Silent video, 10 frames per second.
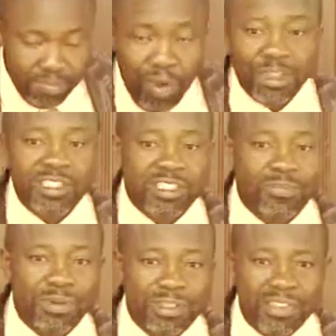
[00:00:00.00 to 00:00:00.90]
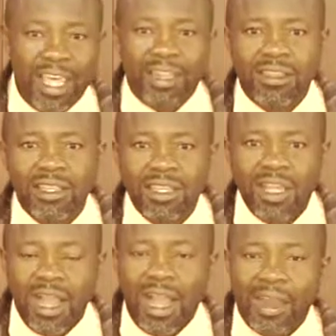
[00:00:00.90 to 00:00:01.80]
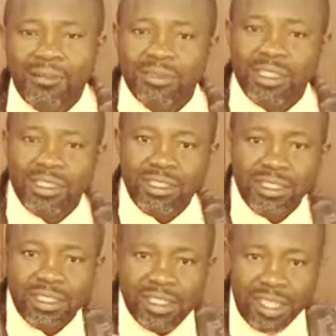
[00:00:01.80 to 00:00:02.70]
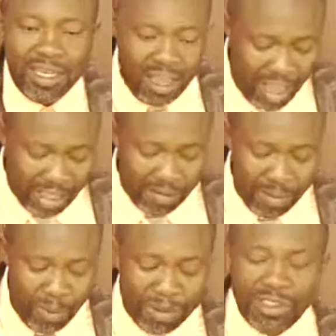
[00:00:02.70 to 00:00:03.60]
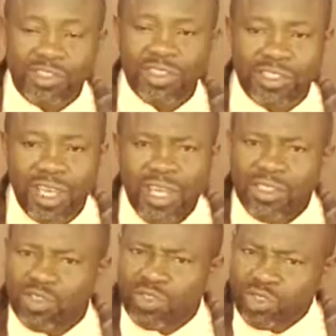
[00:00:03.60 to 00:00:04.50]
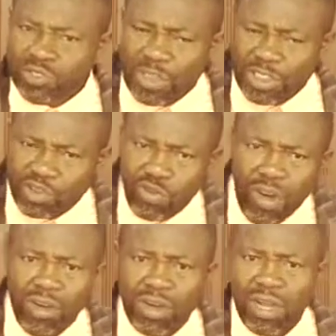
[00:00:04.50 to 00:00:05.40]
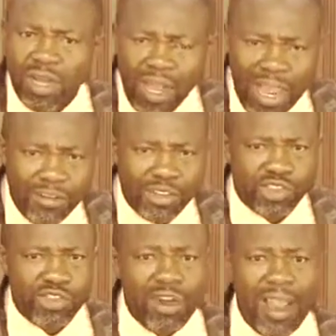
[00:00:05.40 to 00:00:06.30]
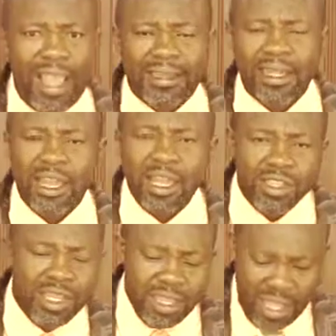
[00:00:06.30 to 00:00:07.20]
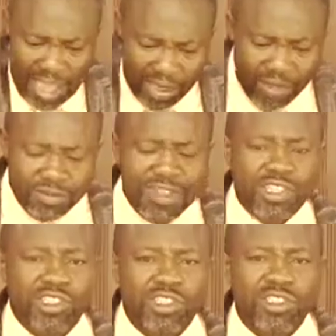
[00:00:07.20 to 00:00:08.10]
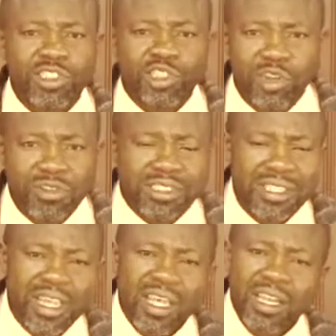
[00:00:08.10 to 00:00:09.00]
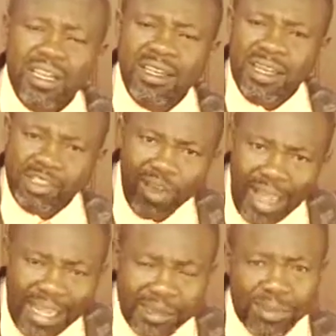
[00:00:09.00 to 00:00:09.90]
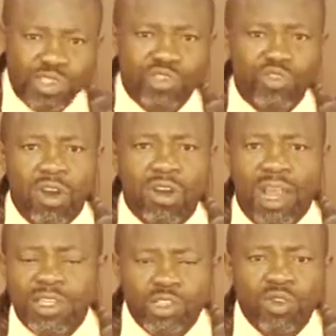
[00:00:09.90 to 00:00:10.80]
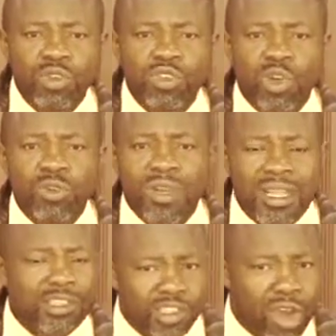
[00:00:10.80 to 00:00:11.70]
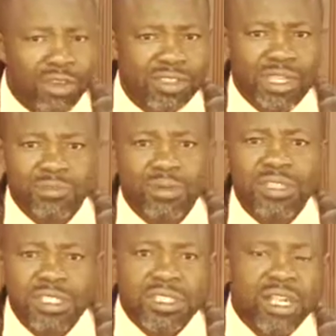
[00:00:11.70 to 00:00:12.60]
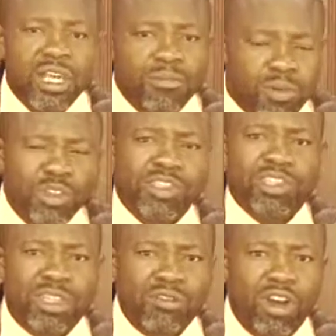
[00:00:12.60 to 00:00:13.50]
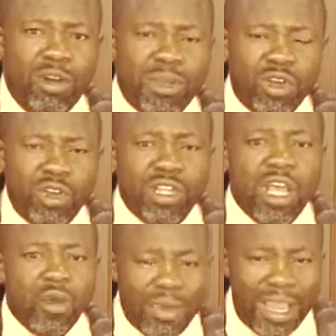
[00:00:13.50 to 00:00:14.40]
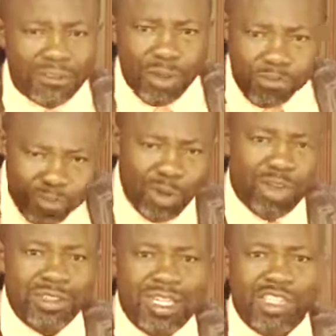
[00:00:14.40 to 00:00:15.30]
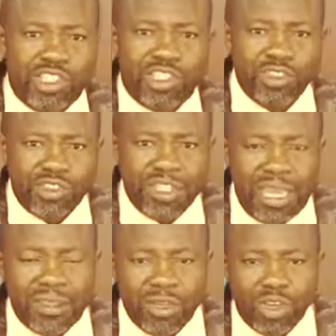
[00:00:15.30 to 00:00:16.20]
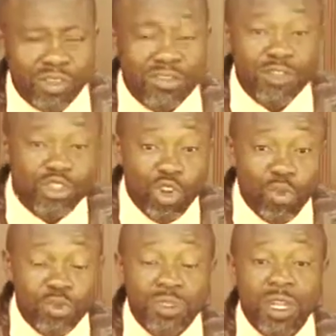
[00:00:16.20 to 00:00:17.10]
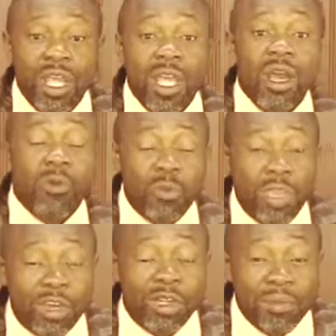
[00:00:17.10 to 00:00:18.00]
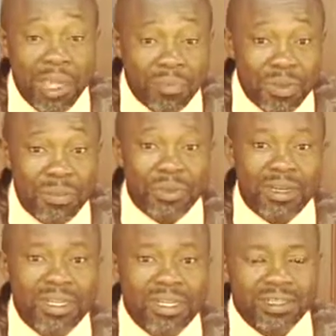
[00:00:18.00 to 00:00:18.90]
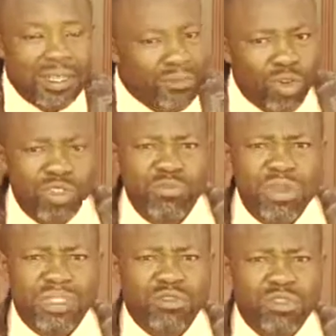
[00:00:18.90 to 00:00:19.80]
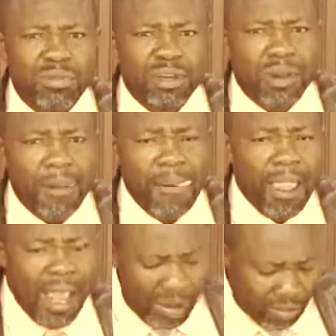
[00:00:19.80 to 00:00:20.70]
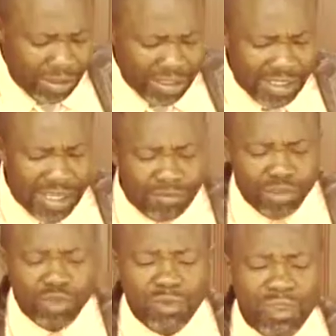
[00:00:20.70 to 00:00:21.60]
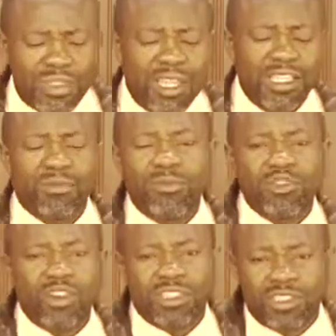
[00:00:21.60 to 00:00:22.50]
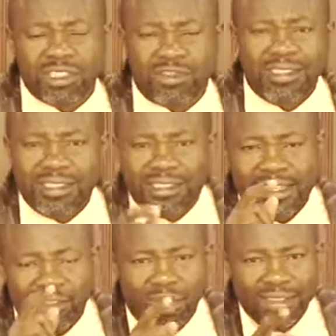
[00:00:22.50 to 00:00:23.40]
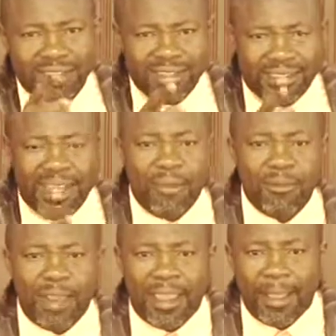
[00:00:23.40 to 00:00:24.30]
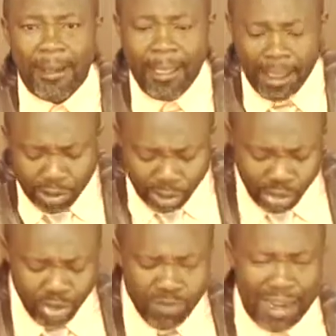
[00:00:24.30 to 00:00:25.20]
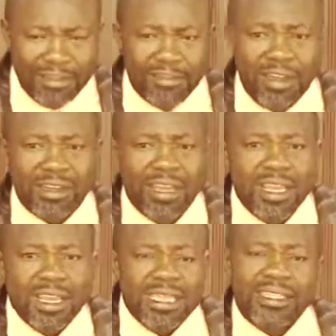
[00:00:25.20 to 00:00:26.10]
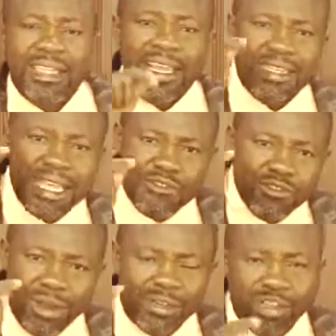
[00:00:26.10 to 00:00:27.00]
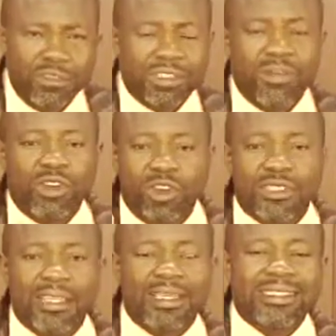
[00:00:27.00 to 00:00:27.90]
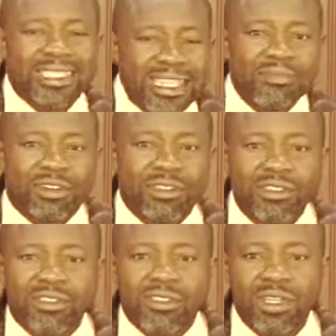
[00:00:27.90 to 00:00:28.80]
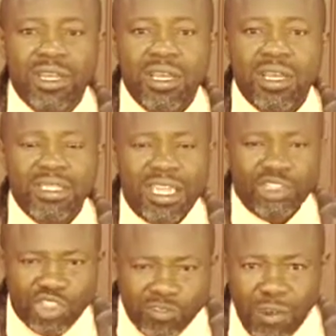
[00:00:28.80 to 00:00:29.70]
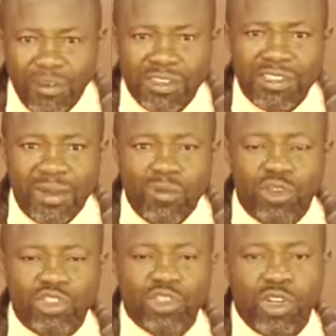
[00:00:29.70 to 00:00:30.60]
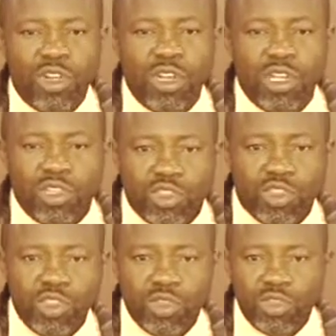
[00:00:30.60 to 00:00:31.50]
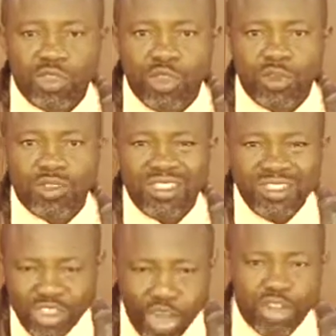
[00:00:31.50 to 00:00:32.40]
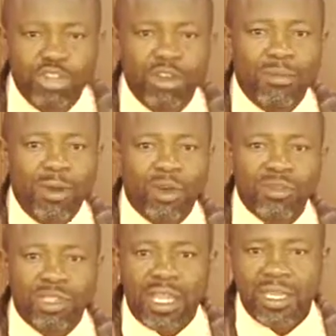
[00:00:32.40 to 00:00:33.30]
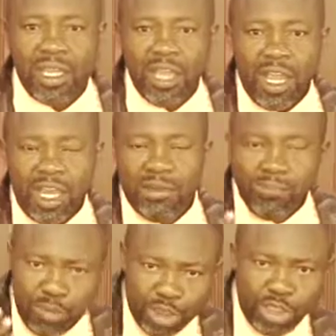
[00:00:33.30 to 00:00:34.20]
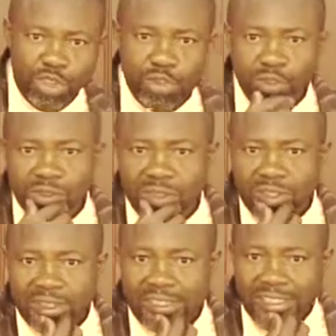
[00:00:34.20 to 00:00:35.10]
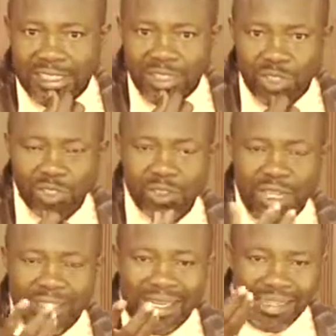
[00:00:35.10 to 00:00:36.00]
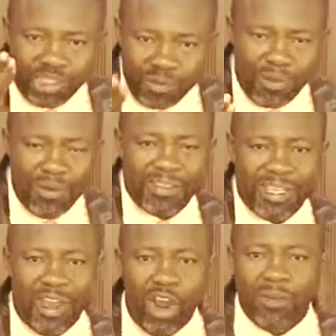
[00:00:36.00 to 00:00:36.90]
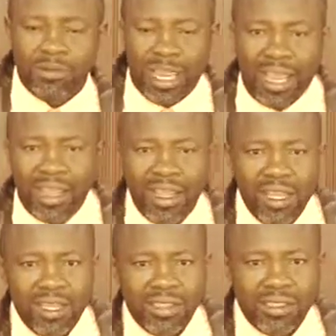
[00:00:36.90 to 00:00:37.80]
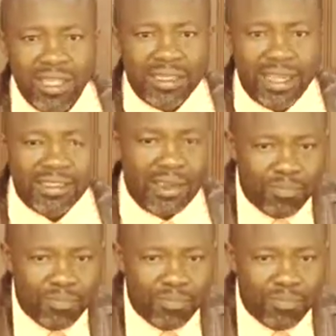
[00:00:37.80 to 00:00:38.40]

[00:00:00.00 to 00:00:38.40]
police personnel, the head of the police, is to be strong, have a strong hand. The head of national security, let your hand be strong, and don't let thugs and bullies push us around, because we have to pull our nation together, because if you don't, we're going to be a people that are most miserable. And what does this have to do with the kingdom of God? Jesus Christ is saying to us the same way. To you, my friend, he said, I give you authority, because there are demons, there are spirits that want to knock you about and bully you. You know, there are spirits that are out there that as a